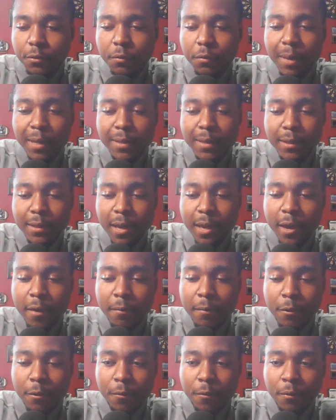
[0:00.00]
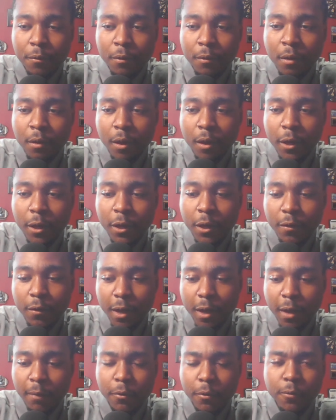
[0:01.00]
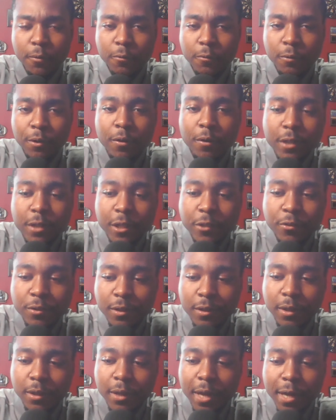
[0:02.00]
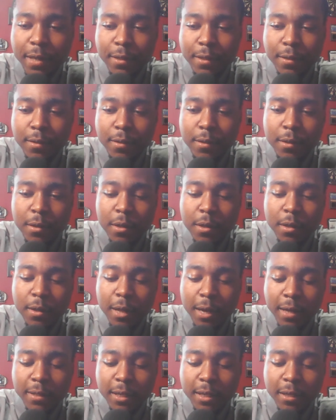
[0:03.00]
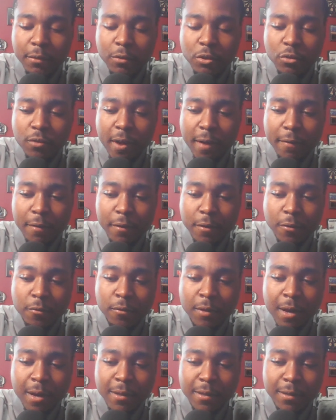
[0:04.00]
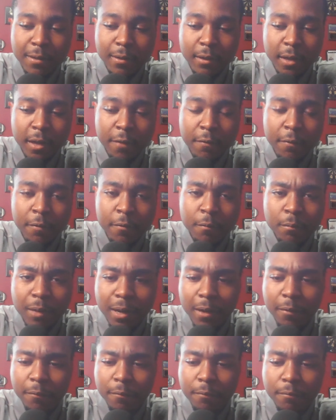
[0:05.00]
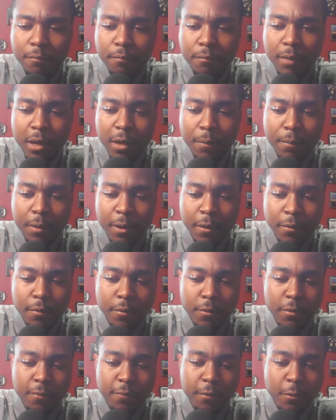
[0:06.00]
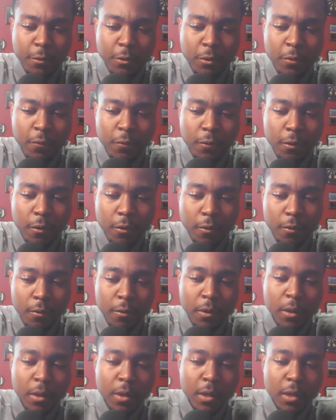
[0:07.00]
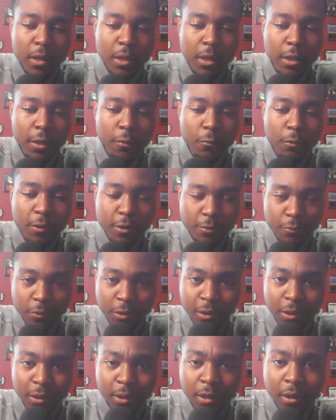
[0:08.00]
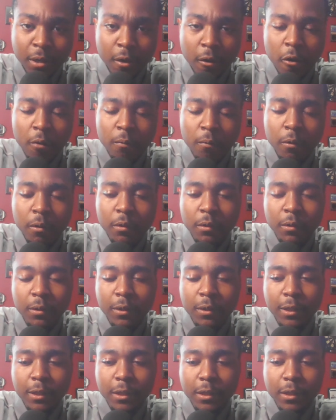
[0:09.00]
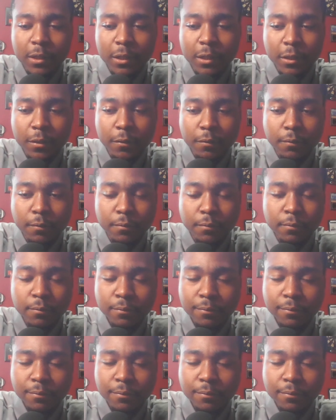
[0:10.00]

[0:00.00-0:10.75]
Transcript: going back to Cam Newton. Cam Newton's one of those interesting cases. Like I said, he was drafted in 2011 by the Panthers, first overall. He was really good at Auburn. He